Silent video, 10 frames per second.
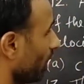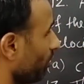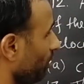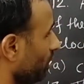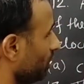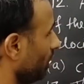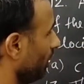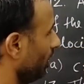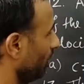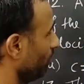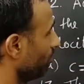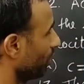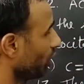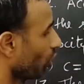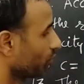that means
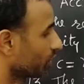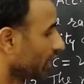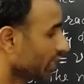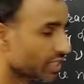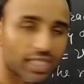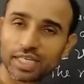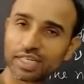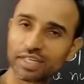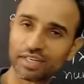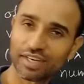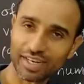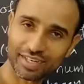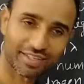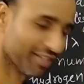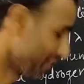B option is
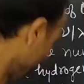correct.